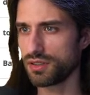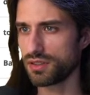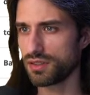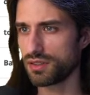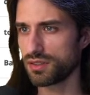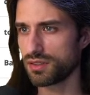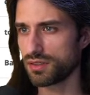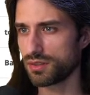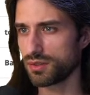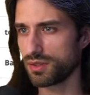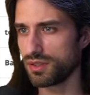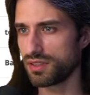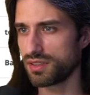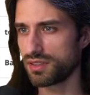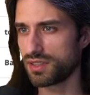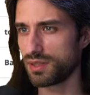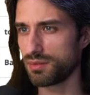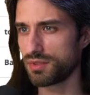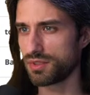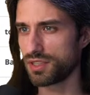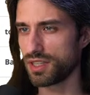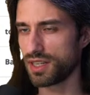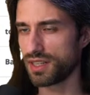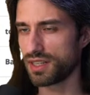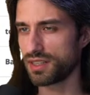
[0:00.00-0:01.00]
So it
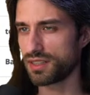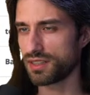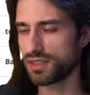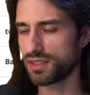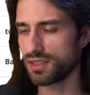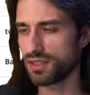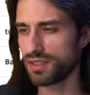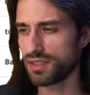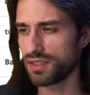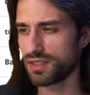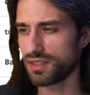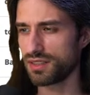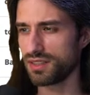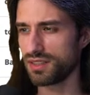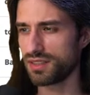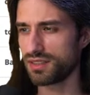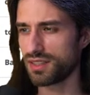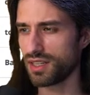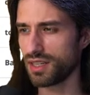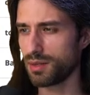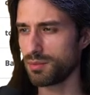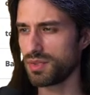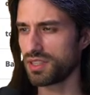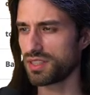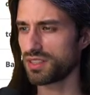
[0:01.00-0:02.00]
seems like this
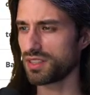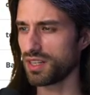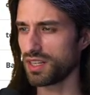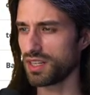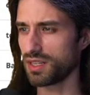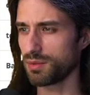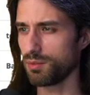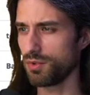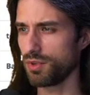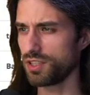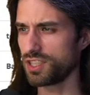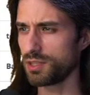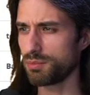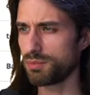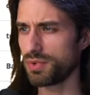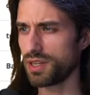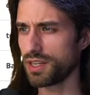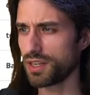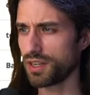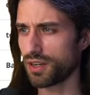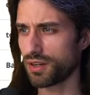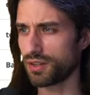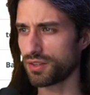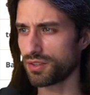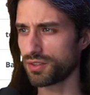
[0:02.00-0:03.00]
time it's like multiplayer.